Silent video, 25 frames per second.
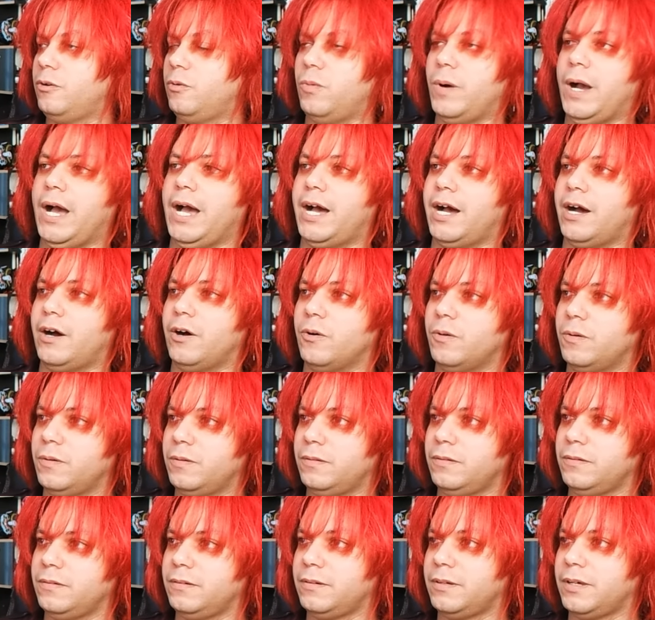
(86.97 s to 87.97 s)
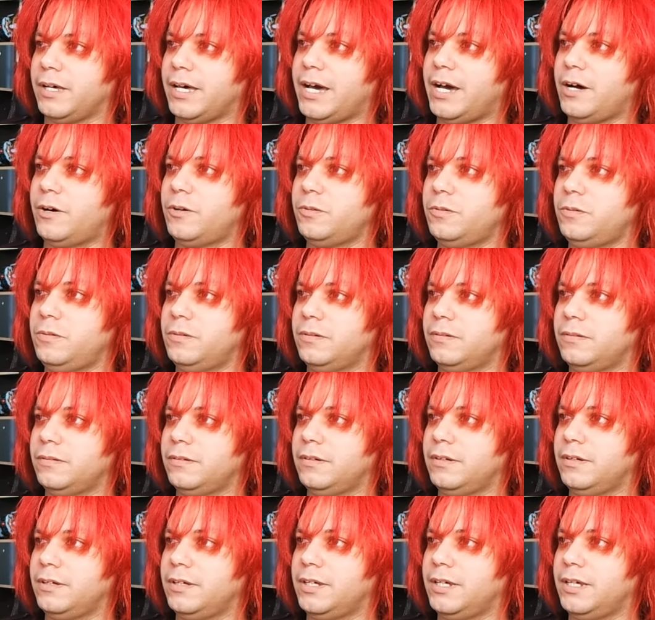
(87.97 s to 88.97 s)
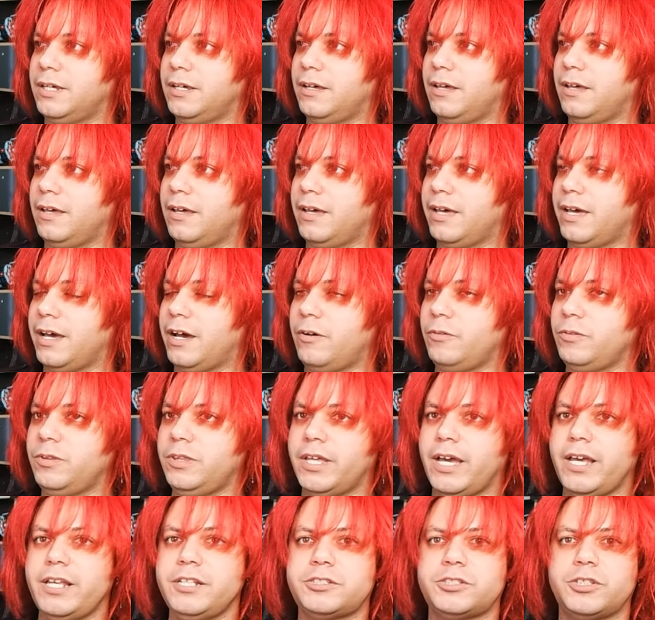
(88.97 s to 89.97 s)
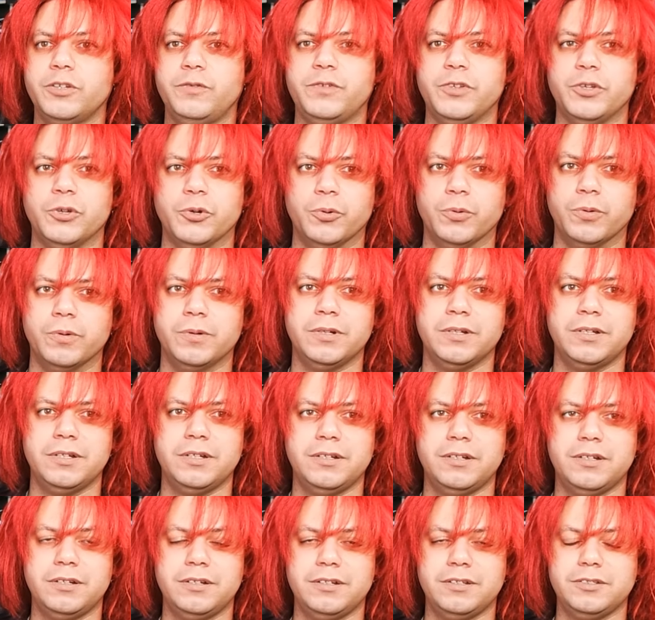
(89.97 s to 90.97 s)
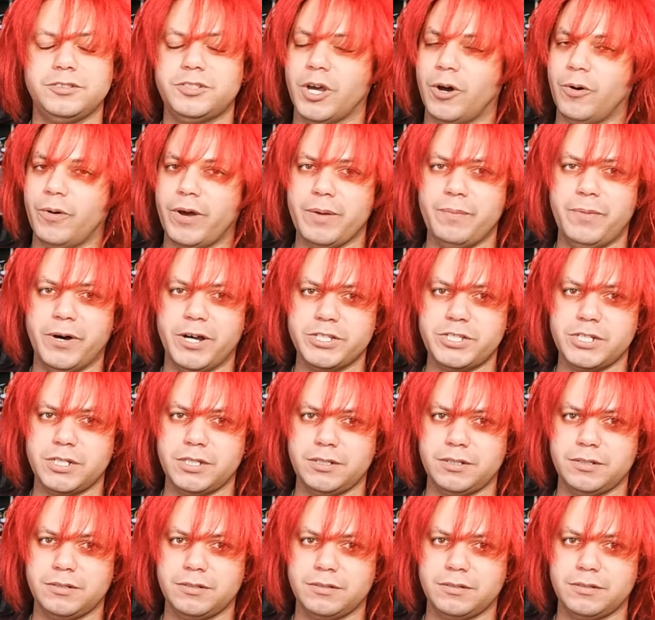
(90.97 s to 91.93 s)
Wow, how nice of you, Toei budget.